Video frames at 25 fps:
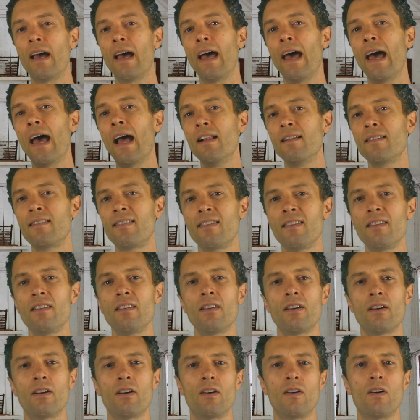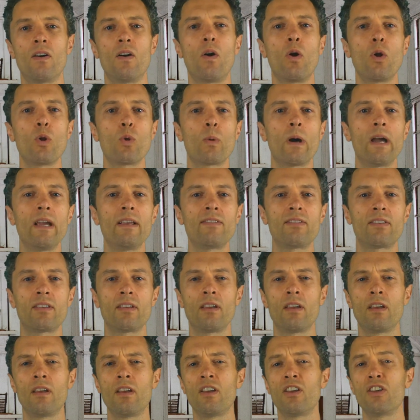altid, always,
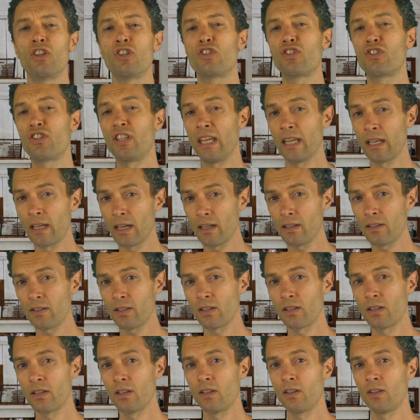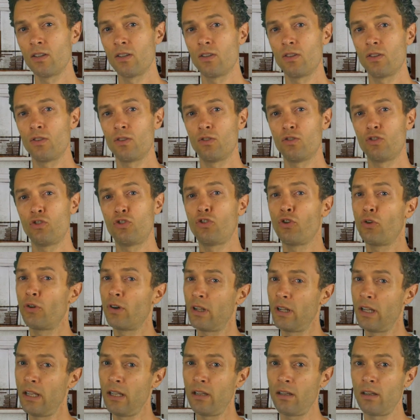sikkert,
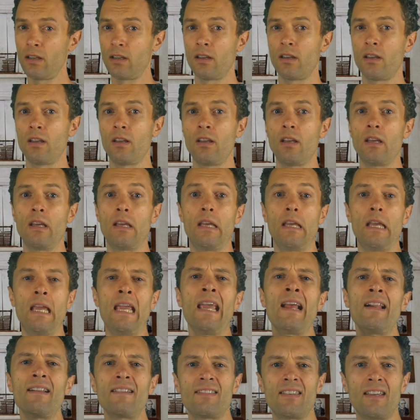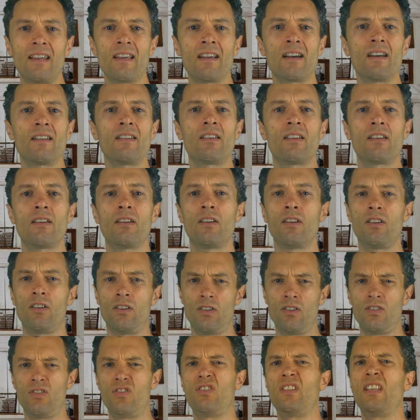surely, helt sikkert,
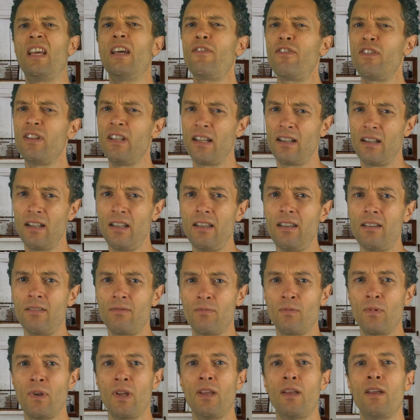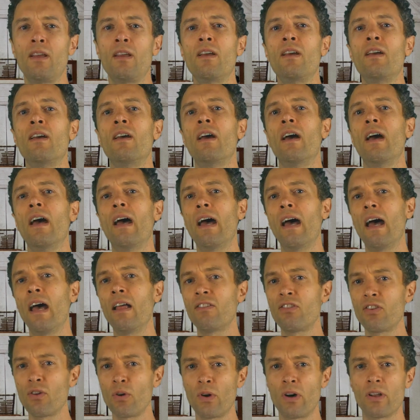definitely, and
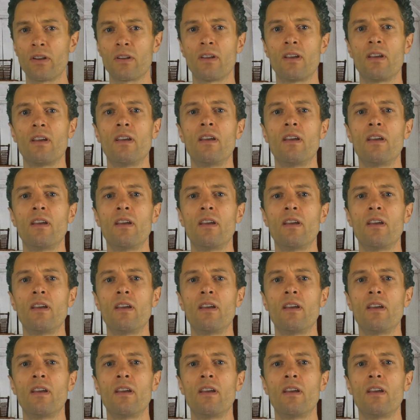so on.